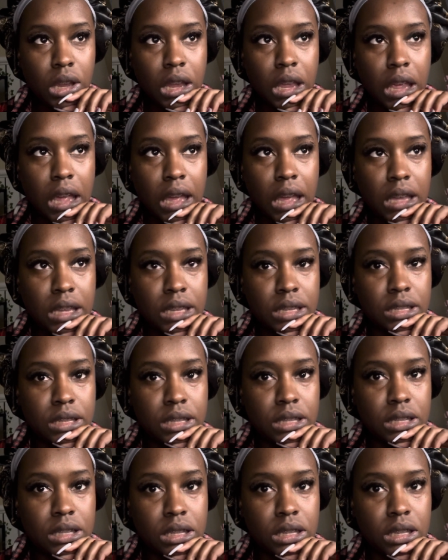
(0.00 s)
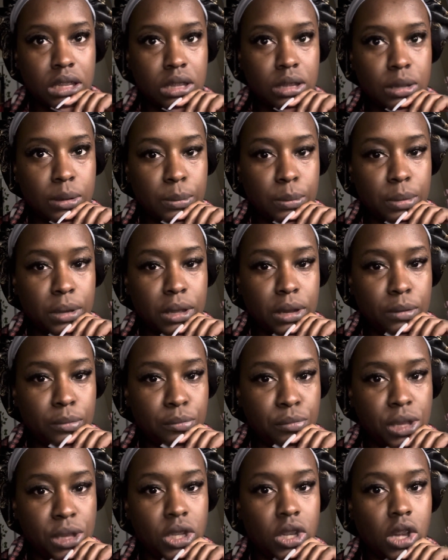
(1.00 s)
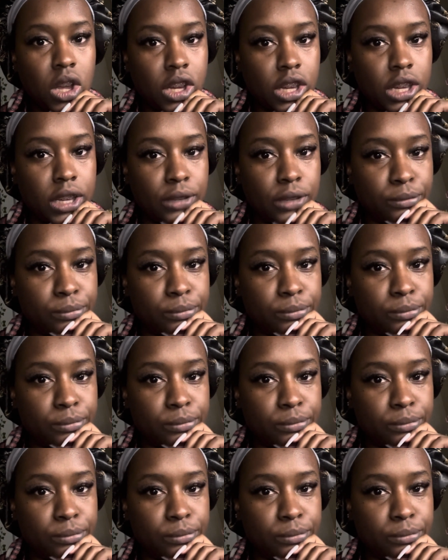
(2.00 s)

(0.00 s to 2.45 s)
has been me talking.